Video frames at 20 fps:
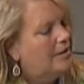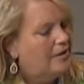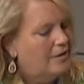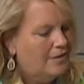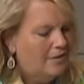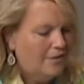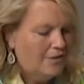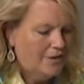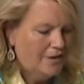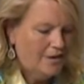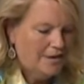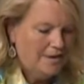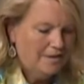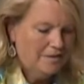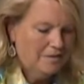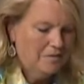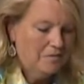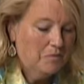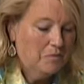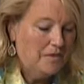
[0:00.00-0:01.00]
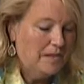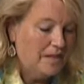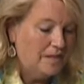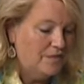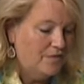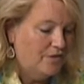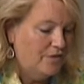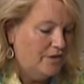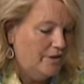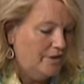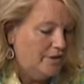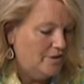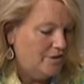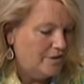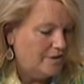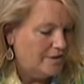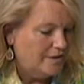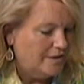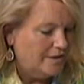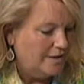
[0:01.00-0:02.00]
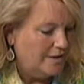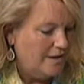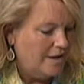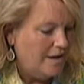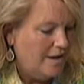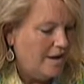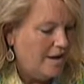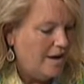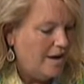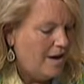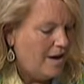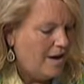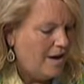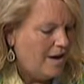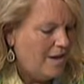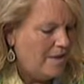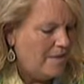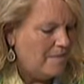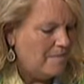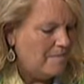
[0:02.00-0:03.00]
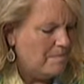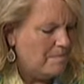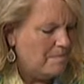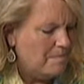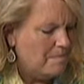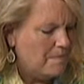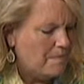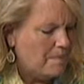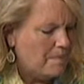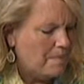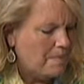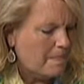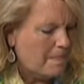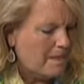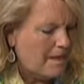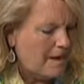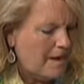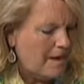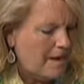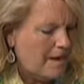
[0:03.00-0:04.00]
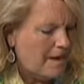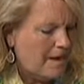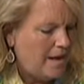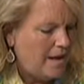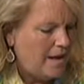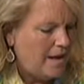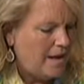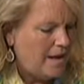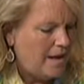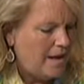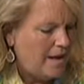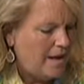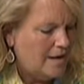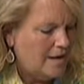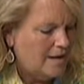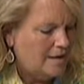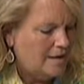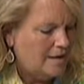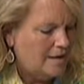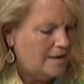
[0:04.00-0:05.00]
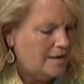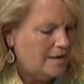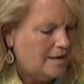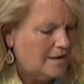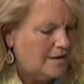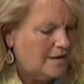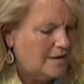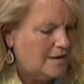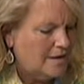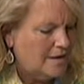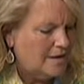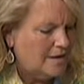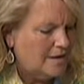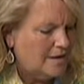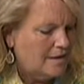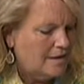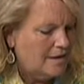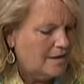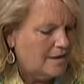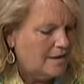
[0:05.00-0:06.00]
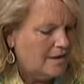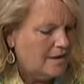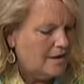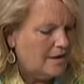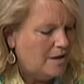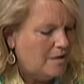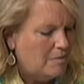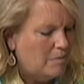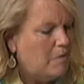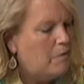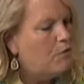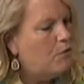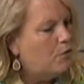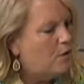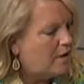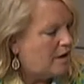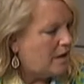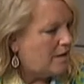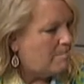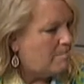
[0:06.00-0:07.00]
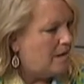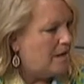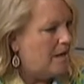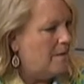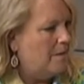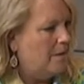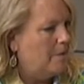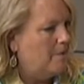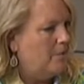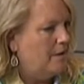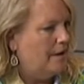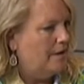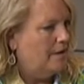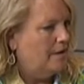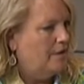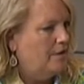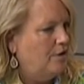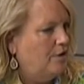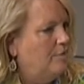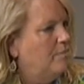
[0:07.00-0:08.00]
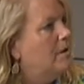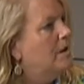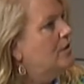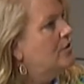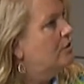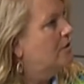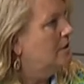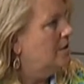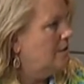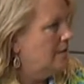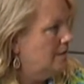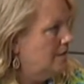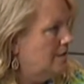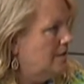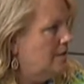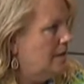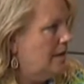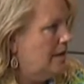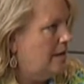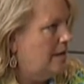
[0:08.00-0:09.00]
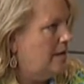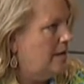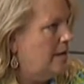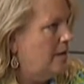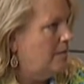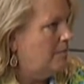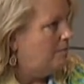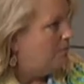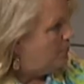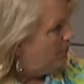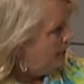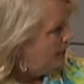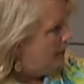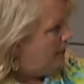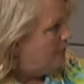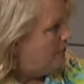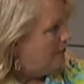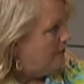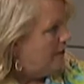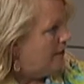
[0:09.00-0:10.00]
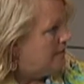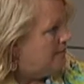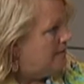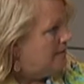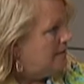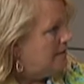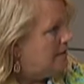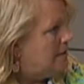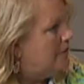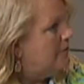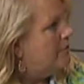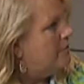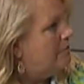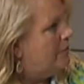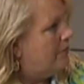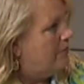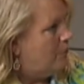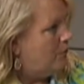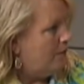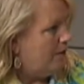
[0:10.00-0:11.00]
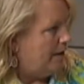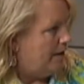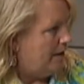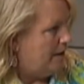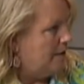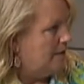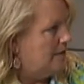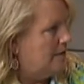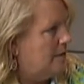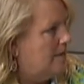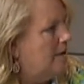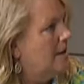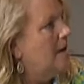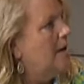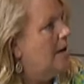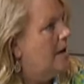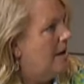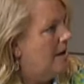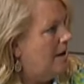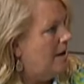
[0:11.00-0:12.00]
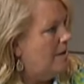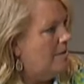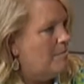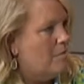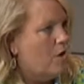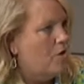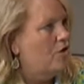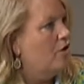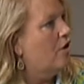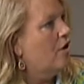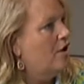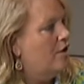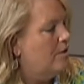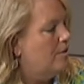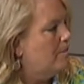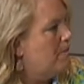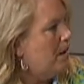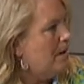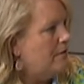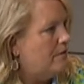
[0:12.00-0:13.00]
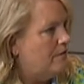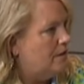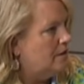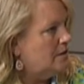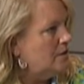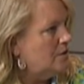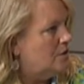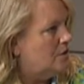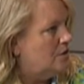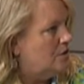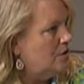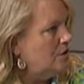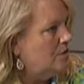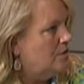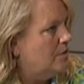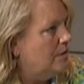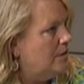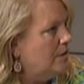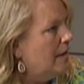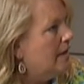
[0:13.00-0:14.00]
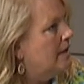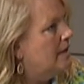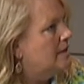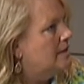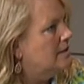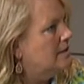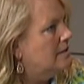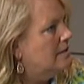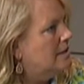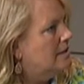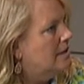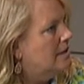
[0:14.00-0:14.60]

So. All right. That's very interesting. Um, and uh, before becoming pregnant, you mentioned taking the prenatal vitamins yes. even beforehand. Yes. Um, are there other benefits to doing that?